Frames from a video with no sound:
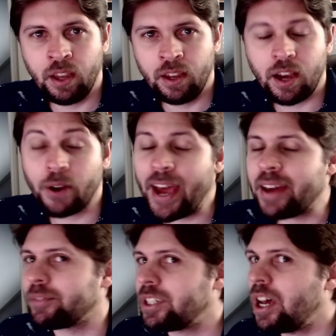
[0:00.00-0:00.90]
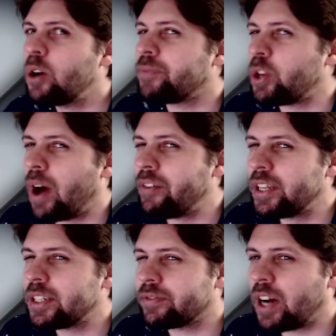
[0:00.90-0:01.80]
Okay, so you have a
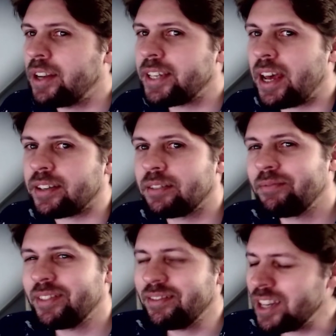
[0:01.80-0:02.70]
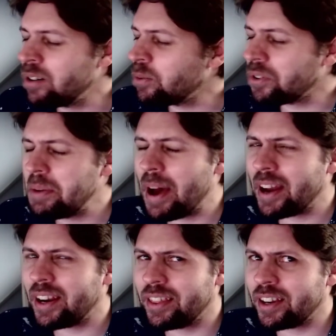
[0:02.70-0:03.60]
list of content. Don't worry about
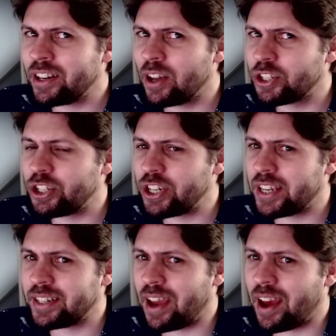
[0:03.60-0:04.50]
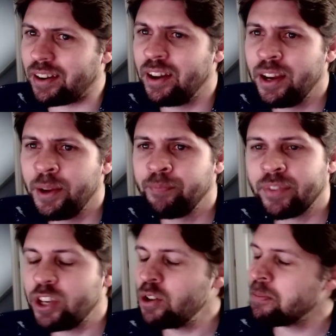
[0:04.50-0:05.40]
anything else just yet.
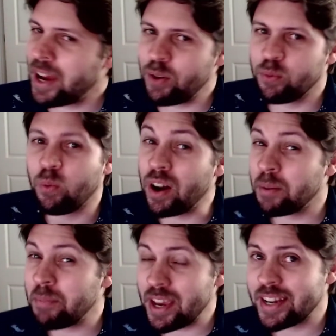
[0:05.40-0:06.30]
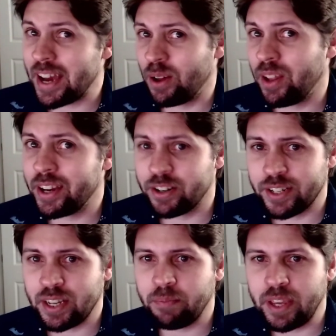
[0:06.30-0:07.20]
You might want to make an outline or
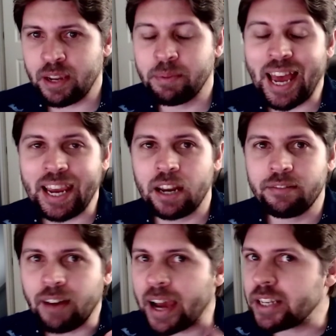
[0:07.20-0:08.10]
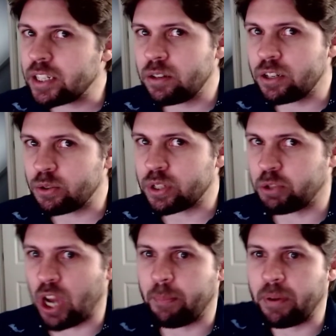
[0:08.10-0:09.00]
something, but I advise you to do some
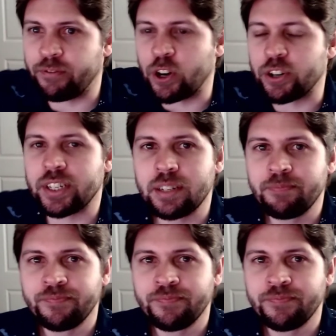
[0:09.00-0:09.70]
shopping first.